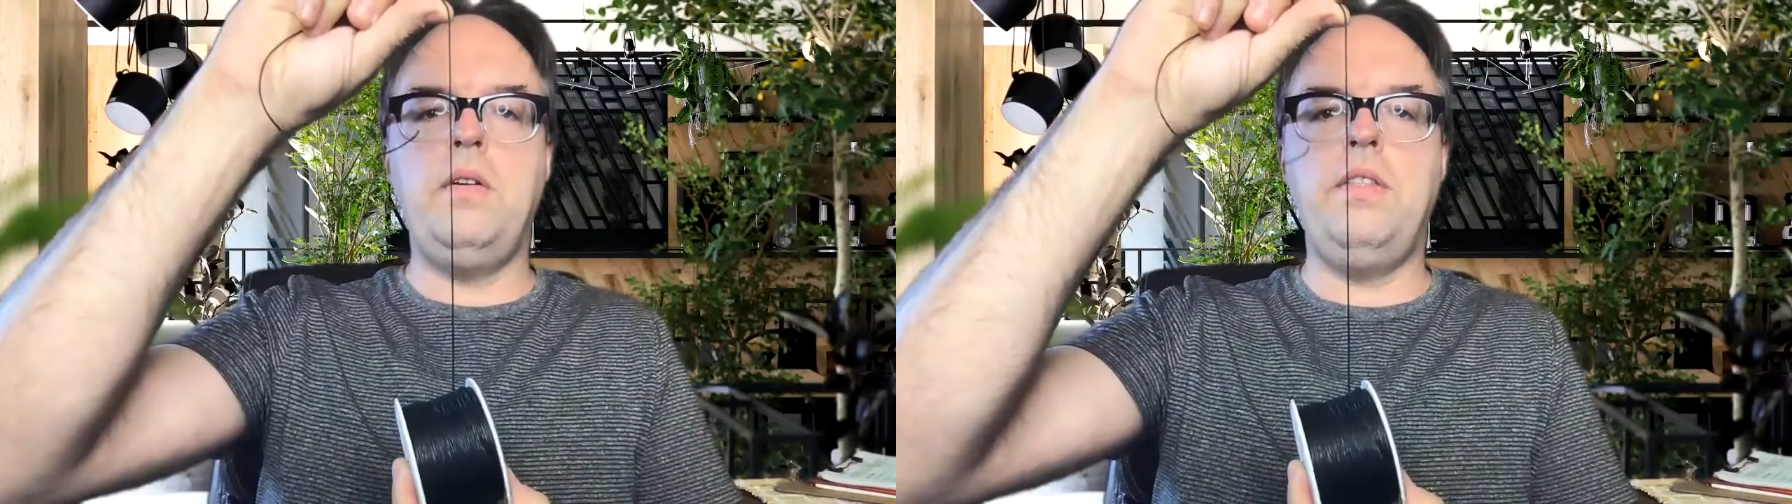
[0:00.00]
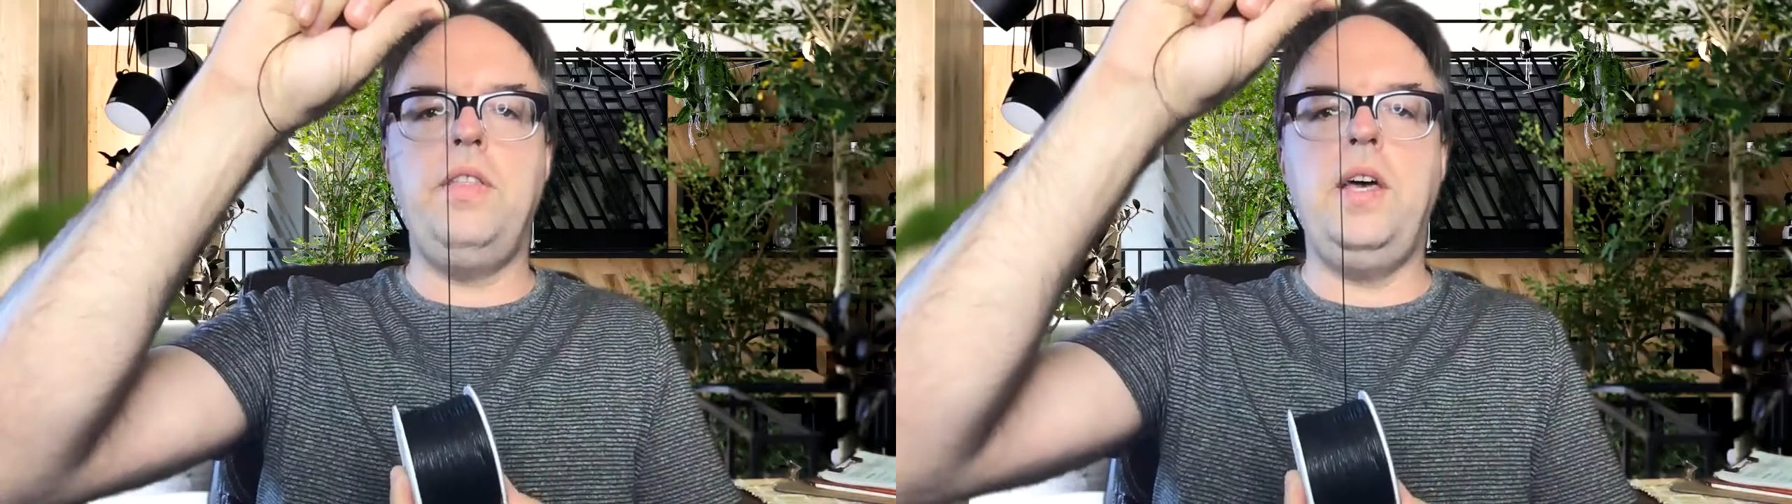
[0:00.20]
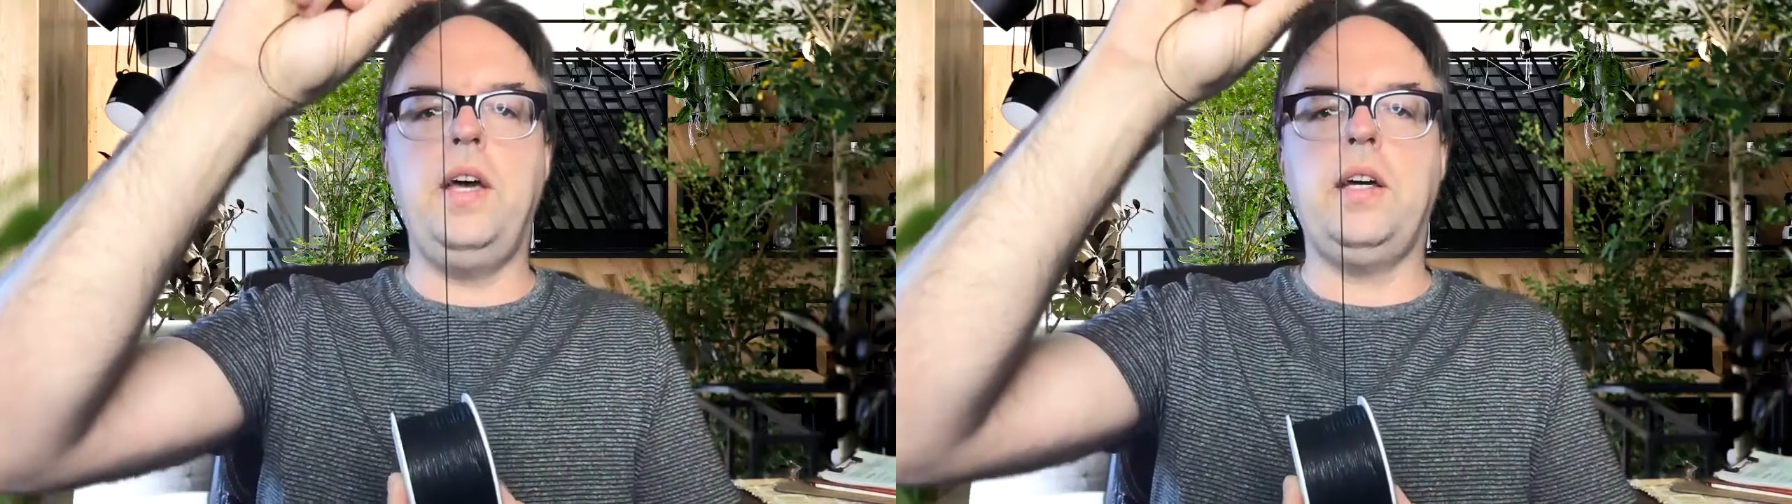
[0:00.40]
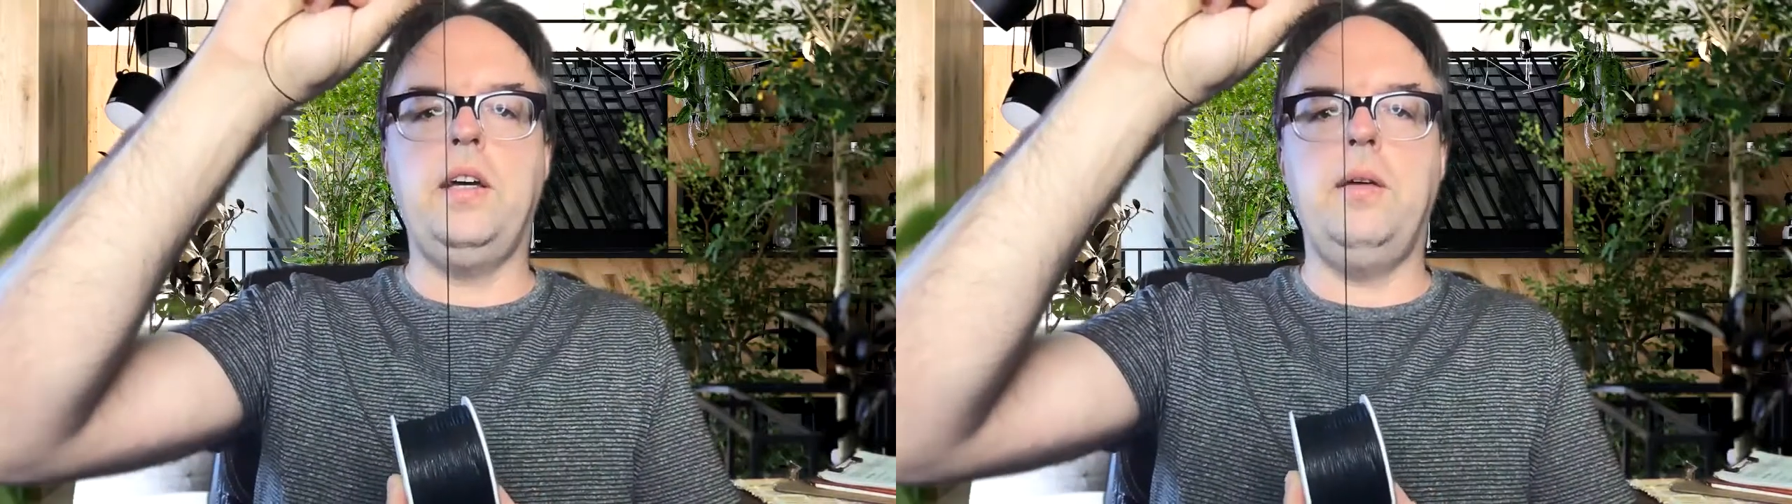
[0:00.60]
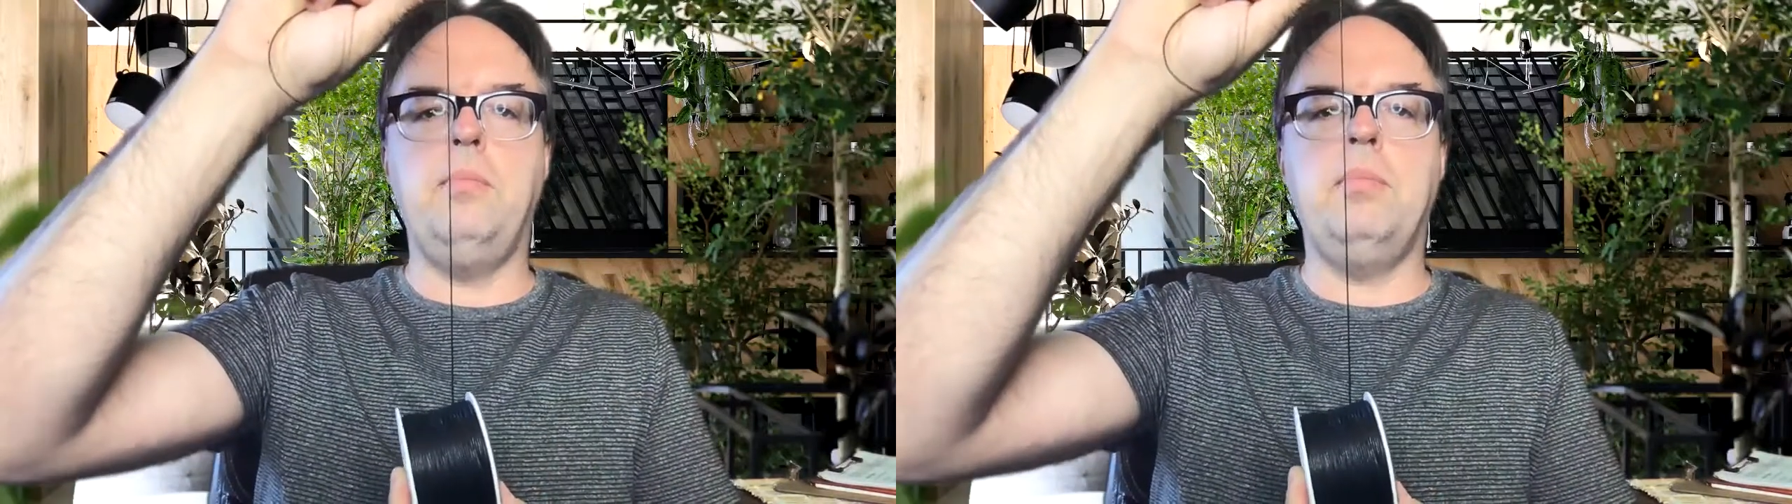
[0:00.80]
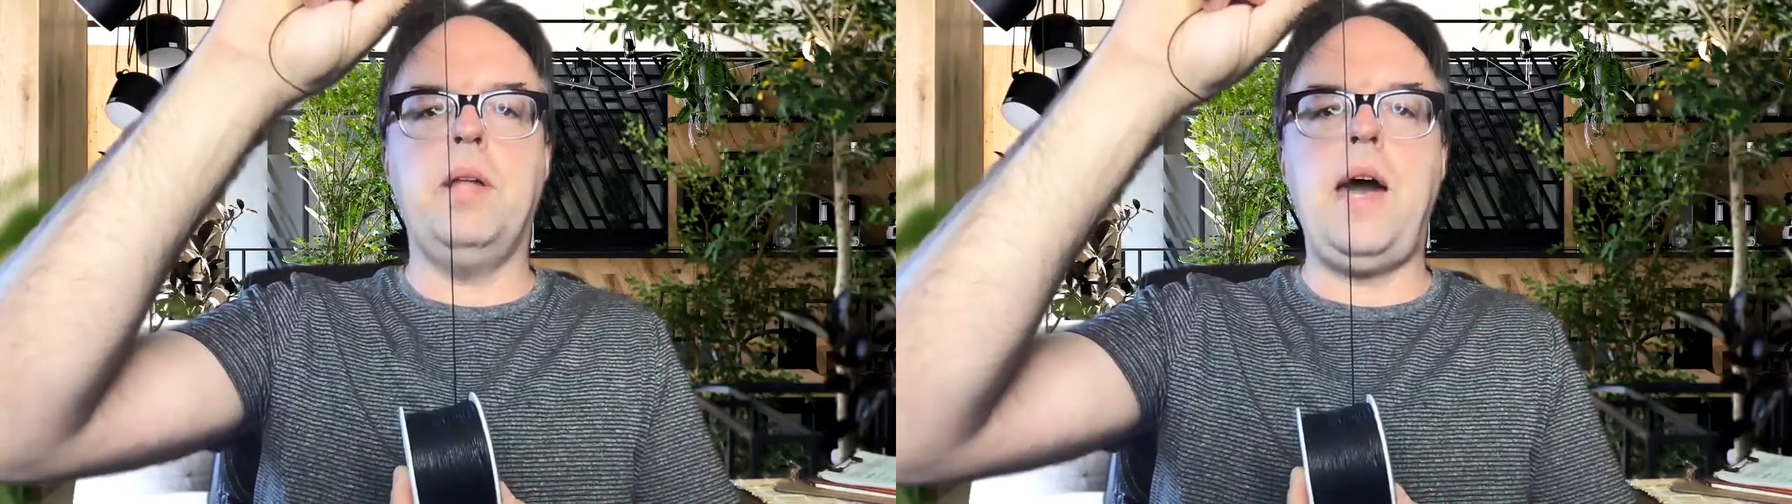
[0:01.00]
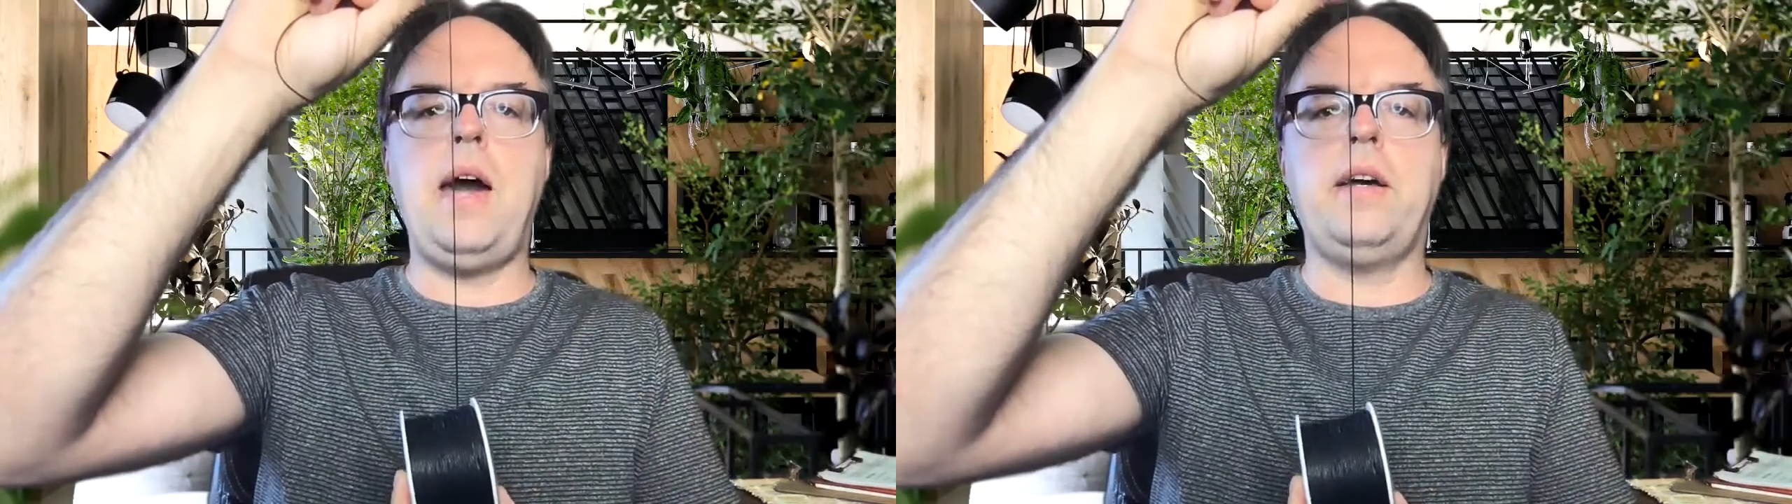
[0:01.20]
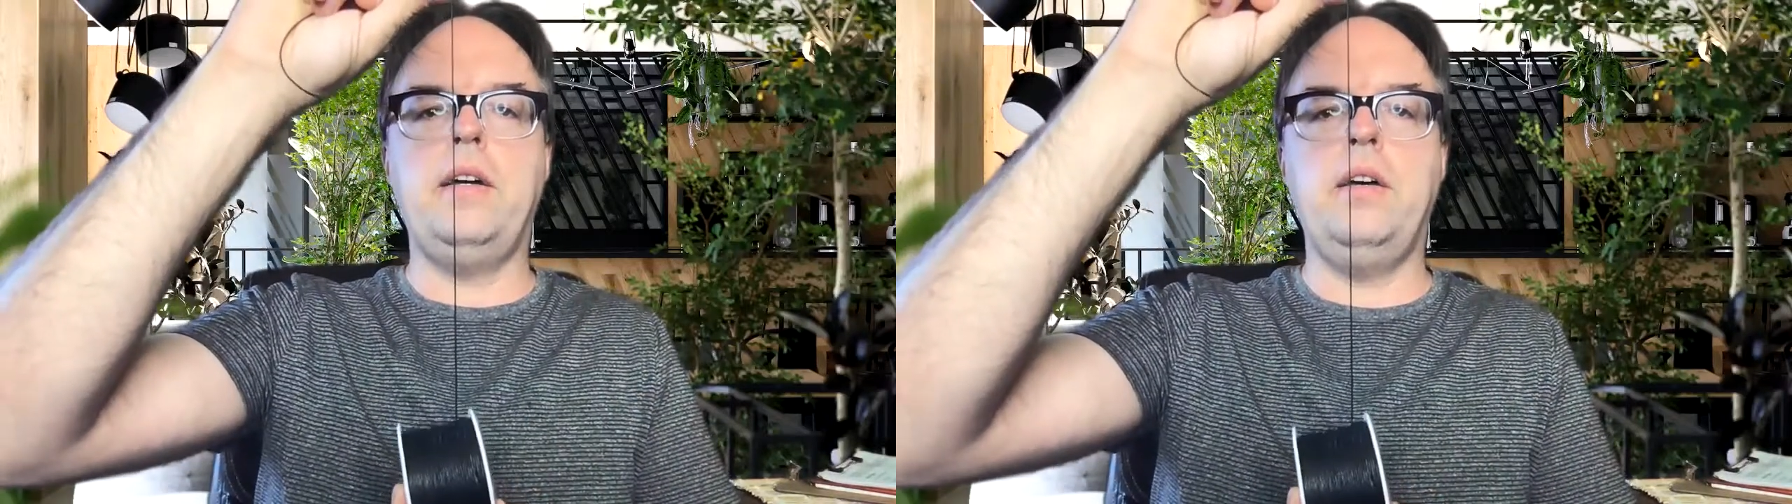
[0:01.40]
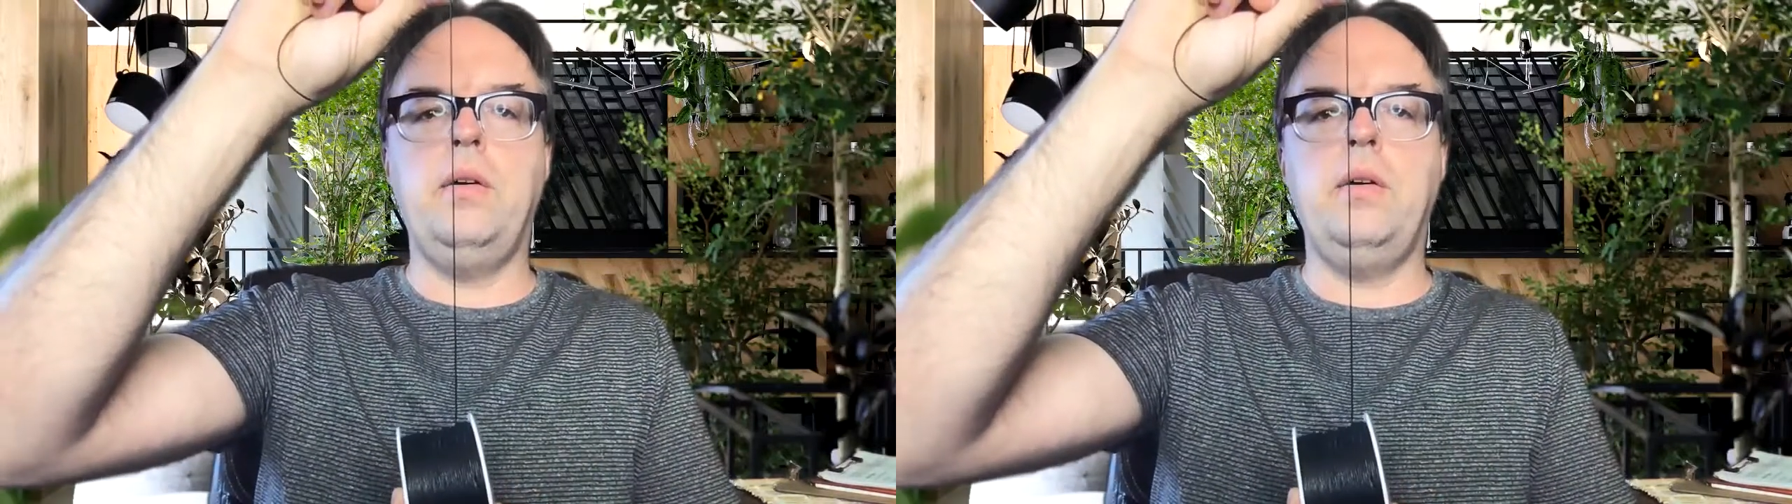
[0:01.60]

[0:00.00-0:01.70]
thick black